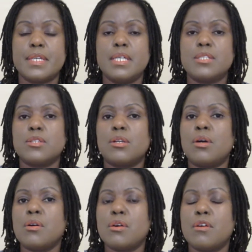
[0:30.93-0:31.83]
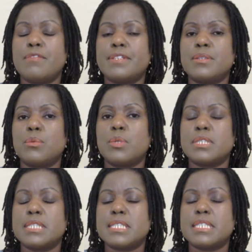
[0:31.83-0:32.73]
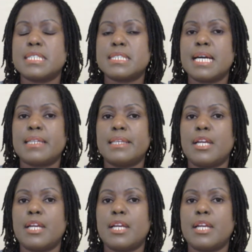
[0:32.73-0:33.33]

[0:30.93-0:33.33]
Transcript: So long COVID, what is it exactly?